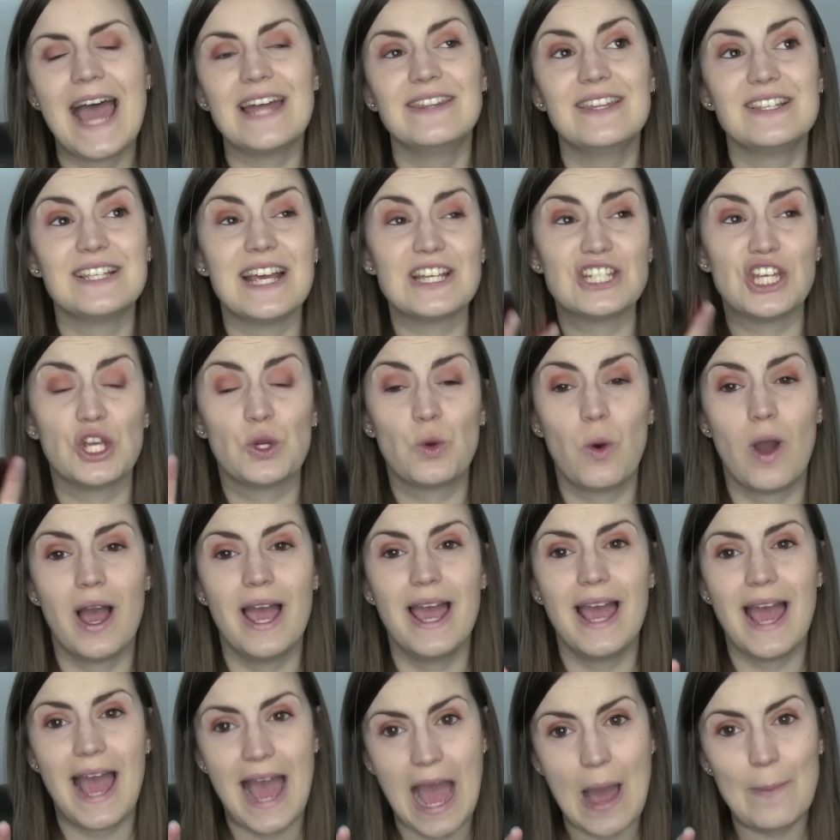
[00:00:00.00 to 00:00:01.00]
and this is actually
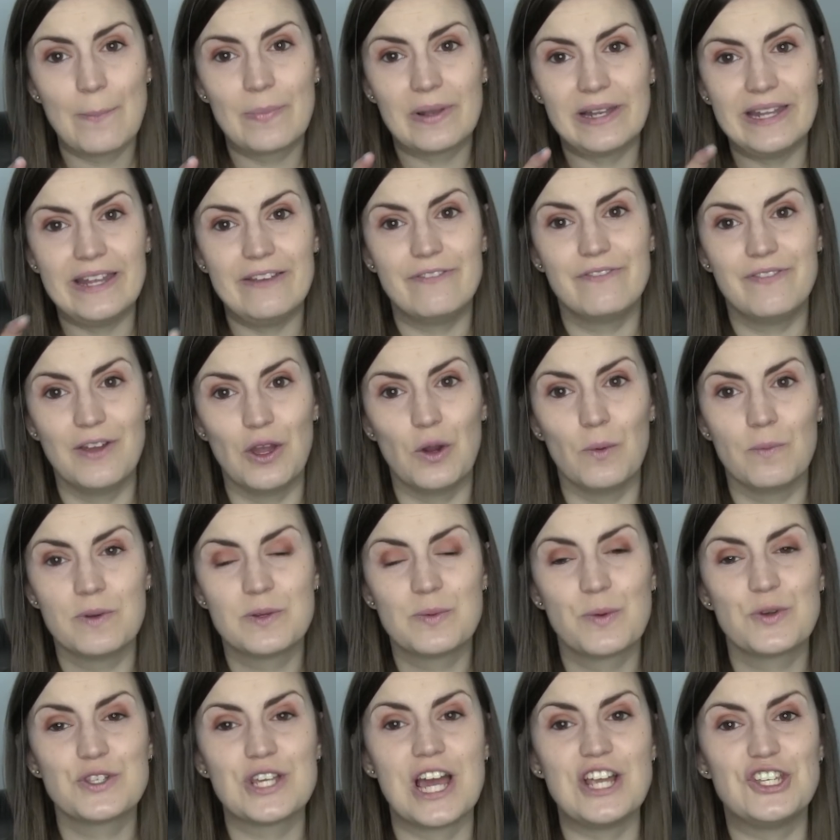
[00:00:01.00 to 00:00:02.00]
quite aptly
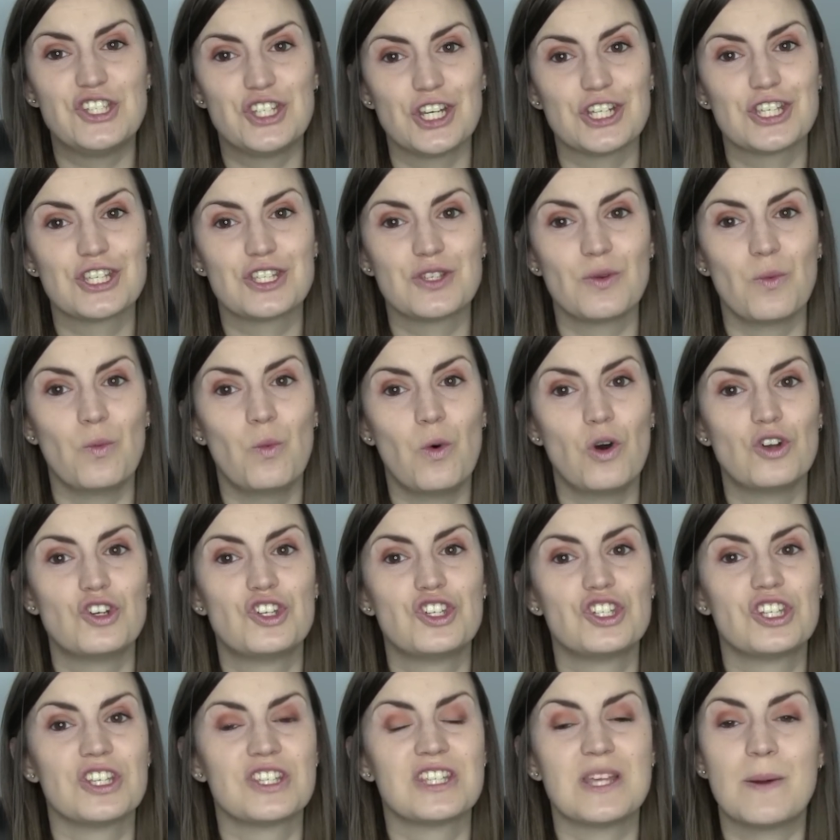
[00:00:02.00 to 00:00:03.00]
filmed because I just
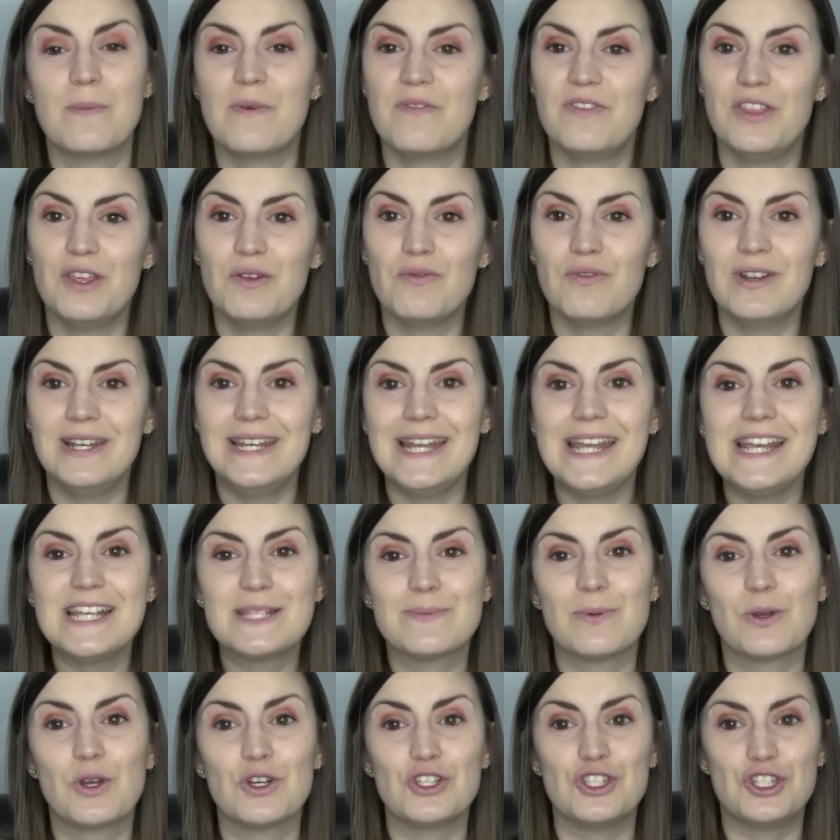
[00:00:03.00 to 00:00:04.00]
watched some of the
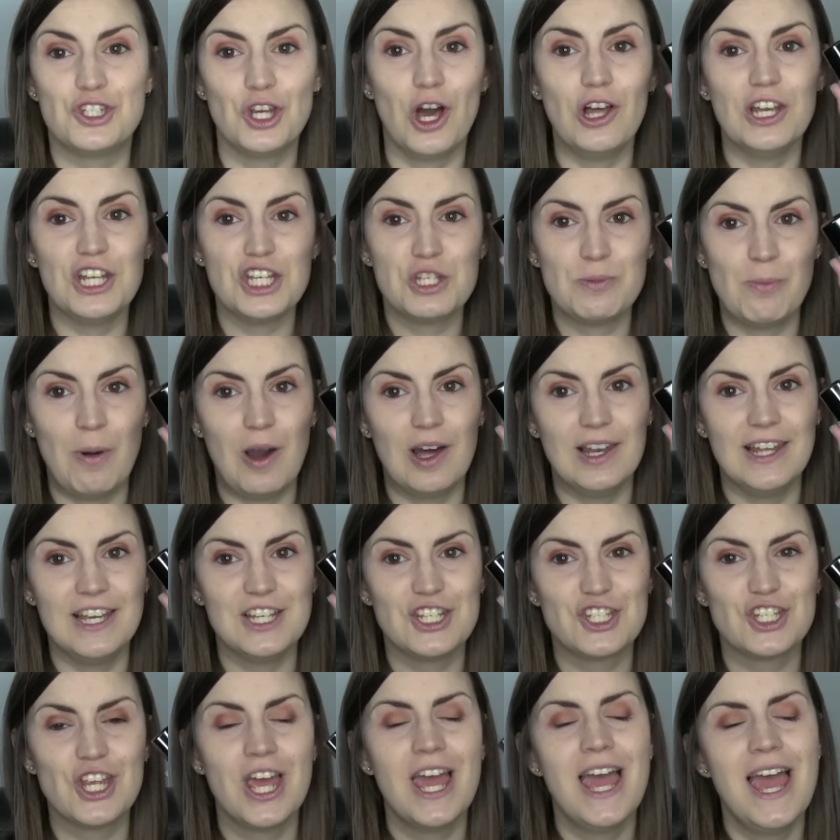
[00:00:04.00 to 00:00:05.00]
release, because Dollish
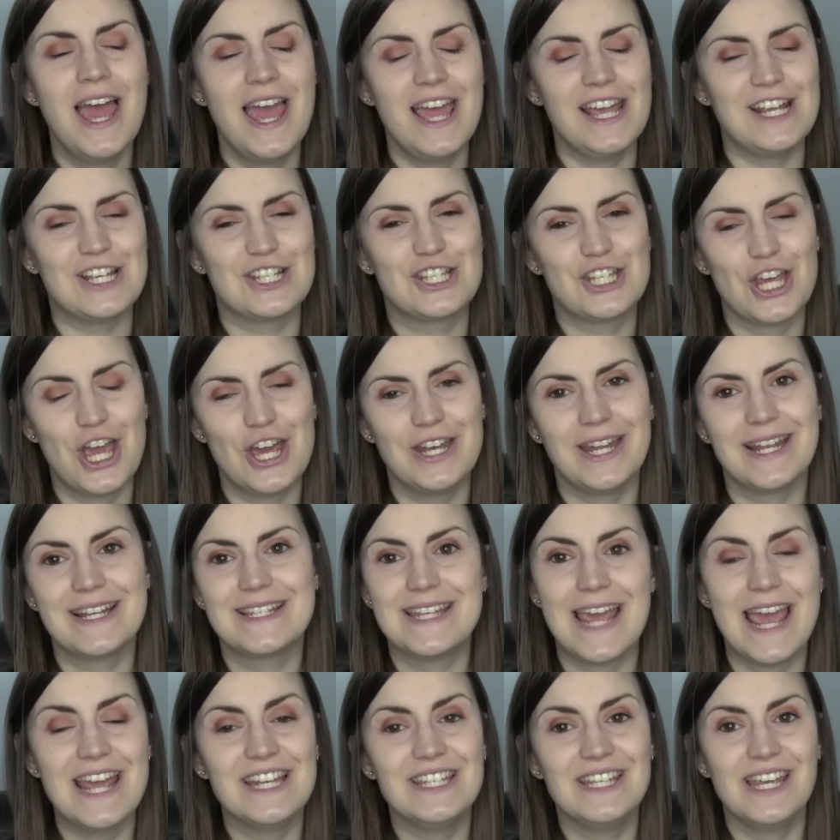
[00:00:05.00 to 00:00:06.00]
Polish is turning
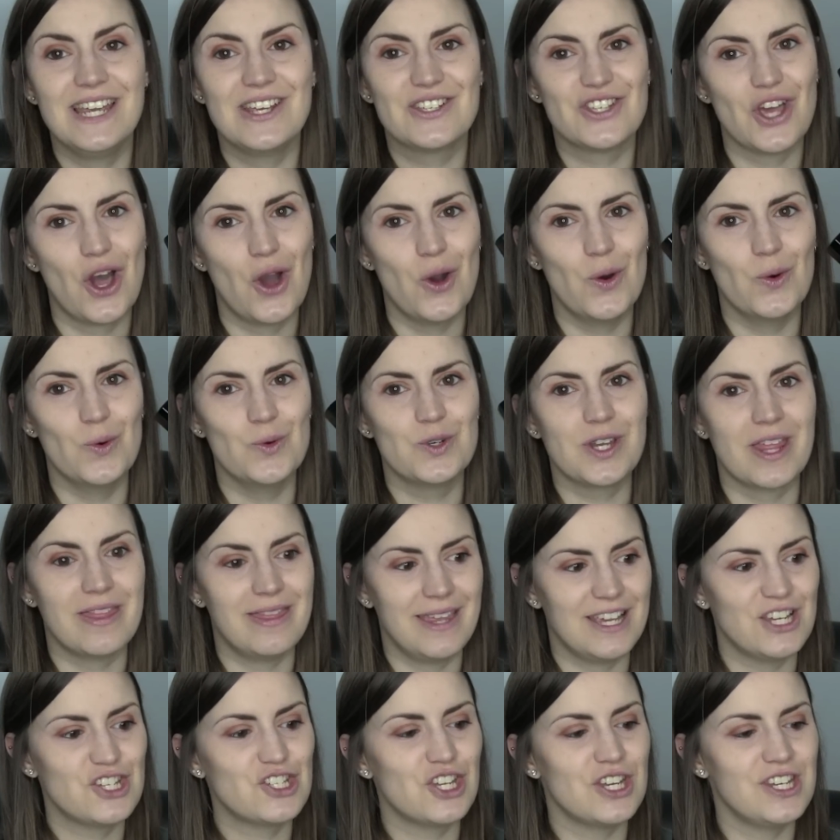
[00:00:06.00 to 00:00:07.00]
10 years old
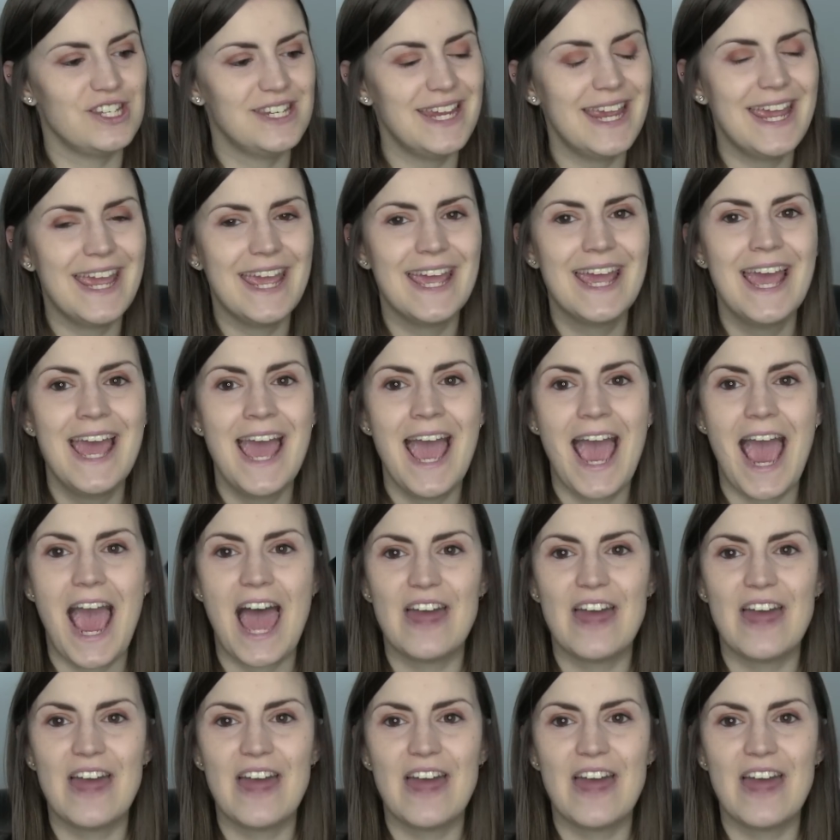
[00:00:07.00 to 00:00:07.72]
this year,